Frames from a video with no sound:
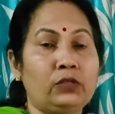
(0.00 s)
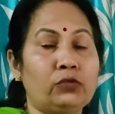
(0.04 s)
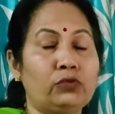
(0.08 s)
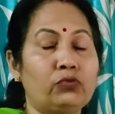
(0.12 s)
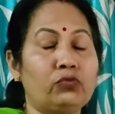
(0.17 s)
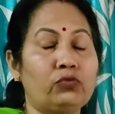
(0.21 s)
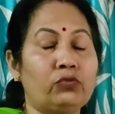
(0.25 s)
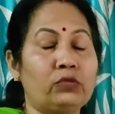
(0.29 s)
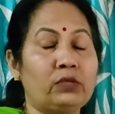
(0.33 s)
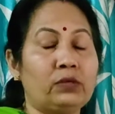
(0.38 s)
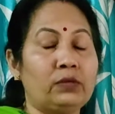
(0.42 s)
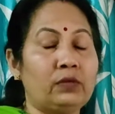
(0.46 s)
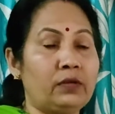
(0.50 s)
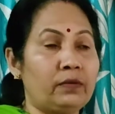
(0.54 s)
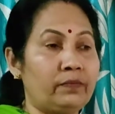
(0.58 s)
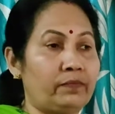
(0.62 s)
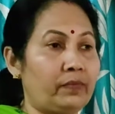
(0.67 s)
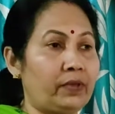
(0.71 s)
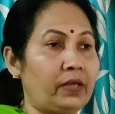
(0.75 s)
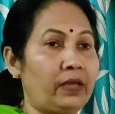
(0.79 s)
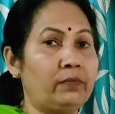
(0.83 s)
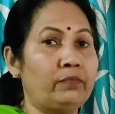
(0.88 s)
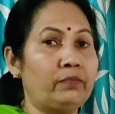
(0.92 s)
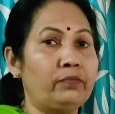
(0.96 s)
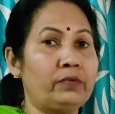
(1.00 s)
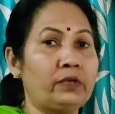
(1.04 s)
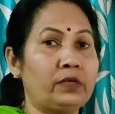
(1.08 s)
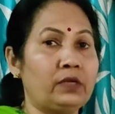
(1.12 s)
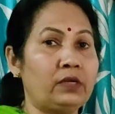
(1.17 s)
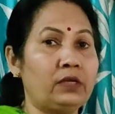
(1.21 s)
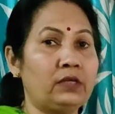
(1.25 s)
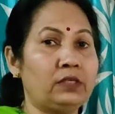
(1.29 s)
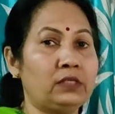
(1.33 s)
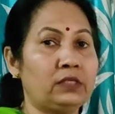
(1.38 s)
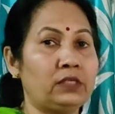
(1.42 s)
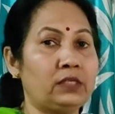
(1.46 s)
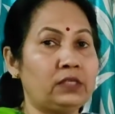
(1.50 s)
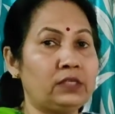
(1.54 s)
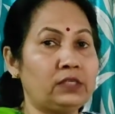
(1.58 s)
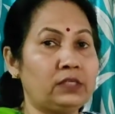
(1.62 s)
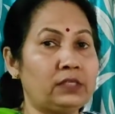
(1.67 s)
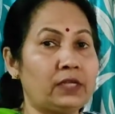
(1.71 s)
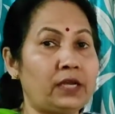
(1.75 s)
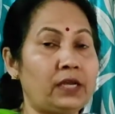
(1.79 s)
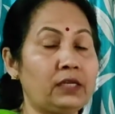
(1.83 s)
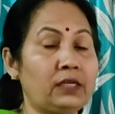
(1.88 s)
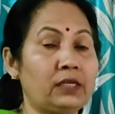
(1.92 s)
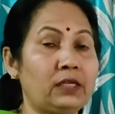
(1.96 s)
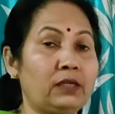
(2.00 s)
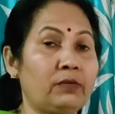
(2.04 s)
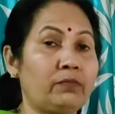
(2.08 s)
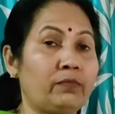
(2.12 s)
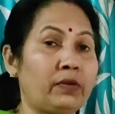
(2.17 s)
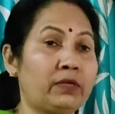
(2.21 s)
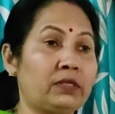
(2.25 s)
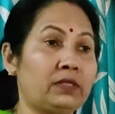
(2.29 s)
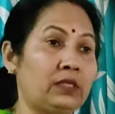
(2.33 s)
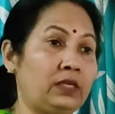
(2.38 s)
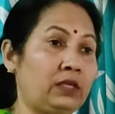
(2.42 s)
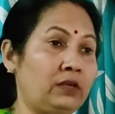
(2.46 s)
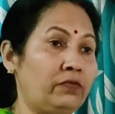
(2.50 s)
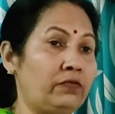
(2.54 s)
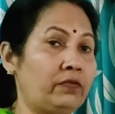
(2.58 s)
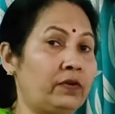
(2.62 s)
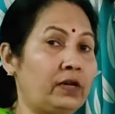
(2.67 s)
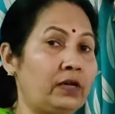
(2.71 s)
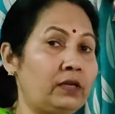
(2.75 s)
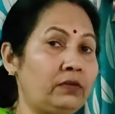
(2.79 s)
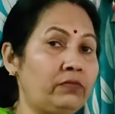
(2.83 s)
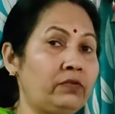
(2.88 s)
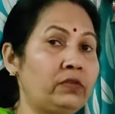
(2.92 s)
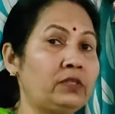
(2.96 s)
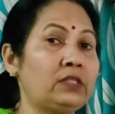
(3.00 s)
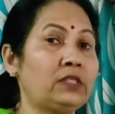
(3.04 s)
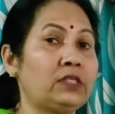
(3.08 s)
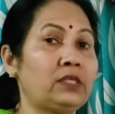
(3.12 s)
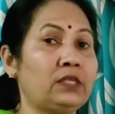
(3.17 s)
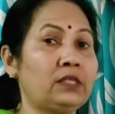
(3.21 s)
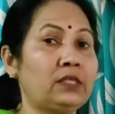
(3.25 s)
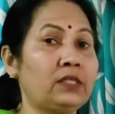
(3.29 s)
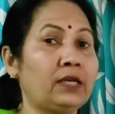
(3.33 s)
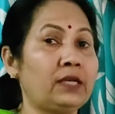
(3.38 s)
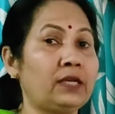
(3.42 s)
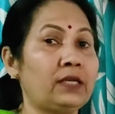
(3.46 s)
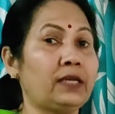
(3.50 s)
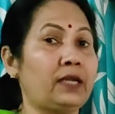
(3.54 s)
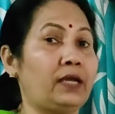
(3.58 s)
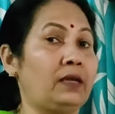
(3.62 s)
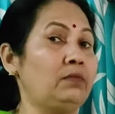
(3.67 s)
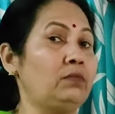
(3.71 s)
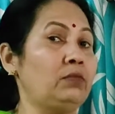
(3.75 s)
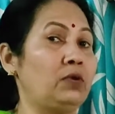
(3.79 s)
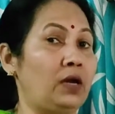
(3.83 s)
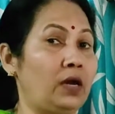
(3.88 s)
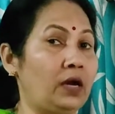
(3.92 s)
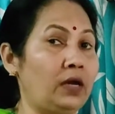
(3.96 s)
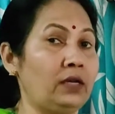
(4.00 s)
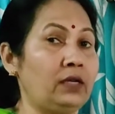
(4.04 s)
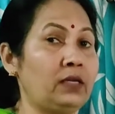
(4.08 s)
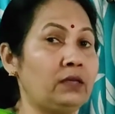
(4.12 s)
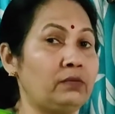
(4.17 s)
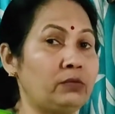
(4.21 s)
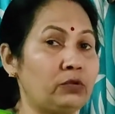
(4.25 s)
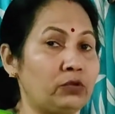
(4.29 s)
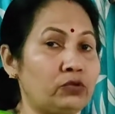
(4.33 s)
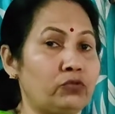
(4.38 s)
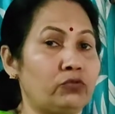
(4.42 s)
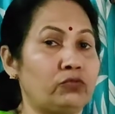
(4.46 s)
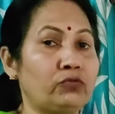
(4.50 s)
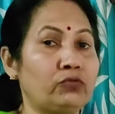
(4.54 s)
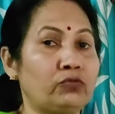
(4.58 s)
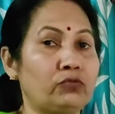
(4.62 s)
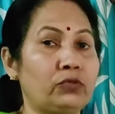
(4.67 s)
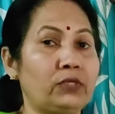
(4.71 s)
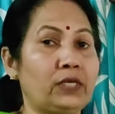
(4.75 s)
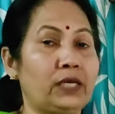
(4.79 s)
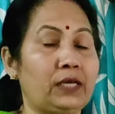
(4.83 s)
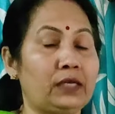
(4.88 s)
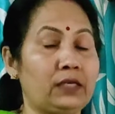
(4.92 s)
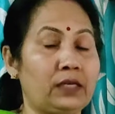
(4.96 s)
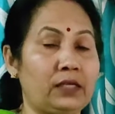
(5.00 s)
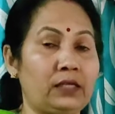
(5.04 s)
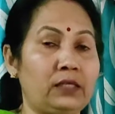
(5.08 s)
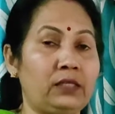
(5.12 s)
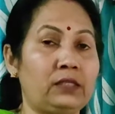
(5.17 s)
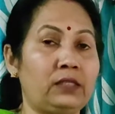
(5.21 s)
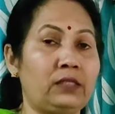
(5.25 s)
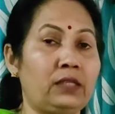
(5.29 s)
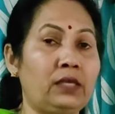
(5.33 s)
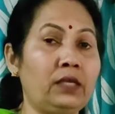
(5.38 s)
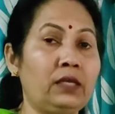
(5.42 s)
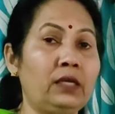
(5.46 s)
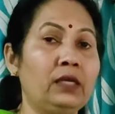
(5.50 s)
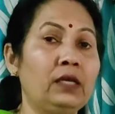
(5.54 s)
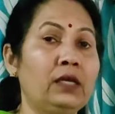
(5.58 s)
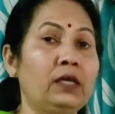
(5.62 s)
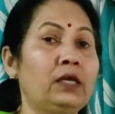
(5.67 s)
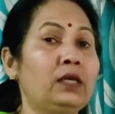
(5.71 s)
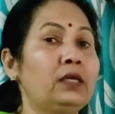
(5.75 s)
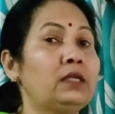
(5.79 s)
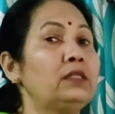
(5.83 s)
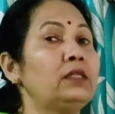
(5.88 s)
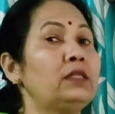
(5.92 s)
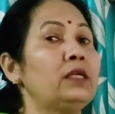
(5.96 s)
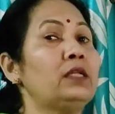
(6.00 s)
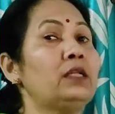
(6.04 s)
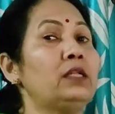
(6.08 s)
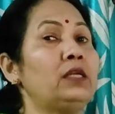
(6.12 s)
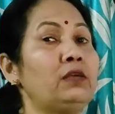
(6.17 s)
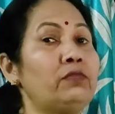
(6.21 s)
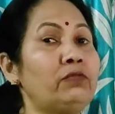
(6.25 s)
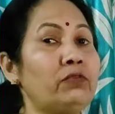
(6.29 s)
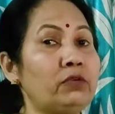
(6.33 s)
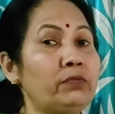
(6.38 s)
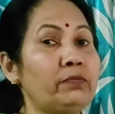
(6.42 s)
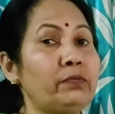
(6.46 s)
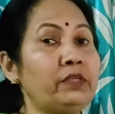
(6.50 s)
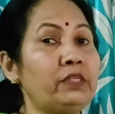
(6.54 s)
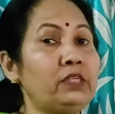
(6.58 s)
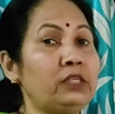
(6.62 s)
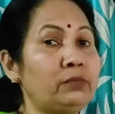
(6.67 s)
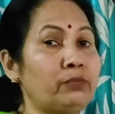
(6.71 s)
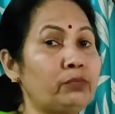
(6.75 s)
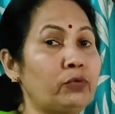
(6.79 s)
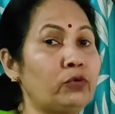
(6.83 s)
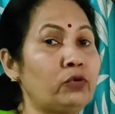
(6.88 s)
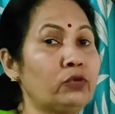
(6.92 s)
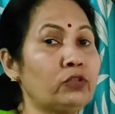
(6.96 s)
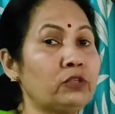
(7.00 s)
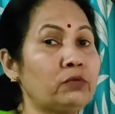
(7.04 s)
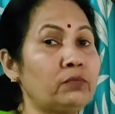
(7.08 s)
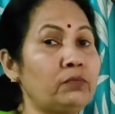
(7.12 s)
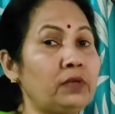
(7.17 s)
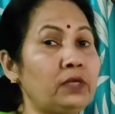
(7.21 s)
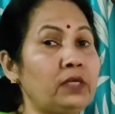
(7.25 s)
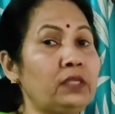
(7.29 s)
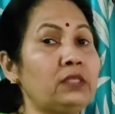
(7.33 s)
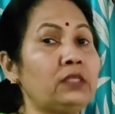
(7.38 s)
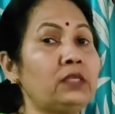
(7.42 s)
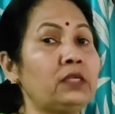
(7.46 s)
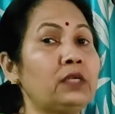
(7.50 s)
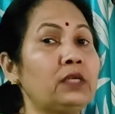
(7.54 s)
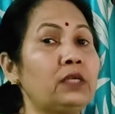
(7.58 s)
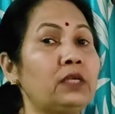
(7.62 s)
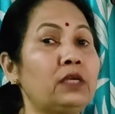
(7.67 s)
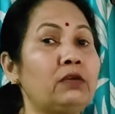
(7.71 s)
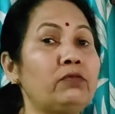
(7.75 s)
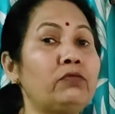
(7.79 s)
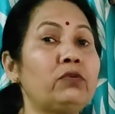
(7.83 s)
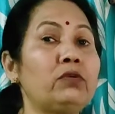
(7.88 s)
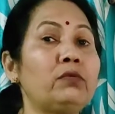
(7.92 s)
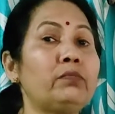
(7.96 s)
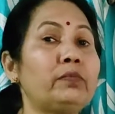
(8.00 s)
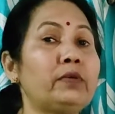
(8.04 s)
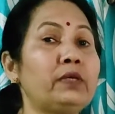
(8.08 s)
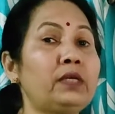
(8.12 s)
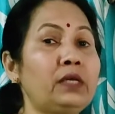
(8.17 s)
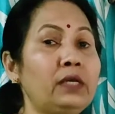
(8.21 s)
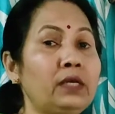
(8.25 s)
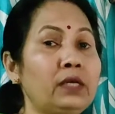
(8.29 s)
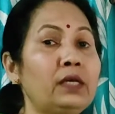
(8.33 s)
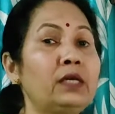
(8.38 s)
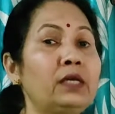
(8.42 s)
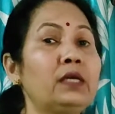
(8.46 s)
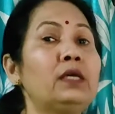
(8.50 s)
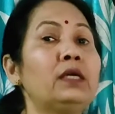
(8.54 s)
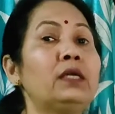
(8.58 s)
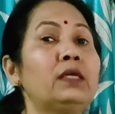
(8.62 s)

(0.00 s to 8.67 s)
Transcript: So the emperor says that, but if I will say that I am unable to see anything, then he will be deposed, means he will be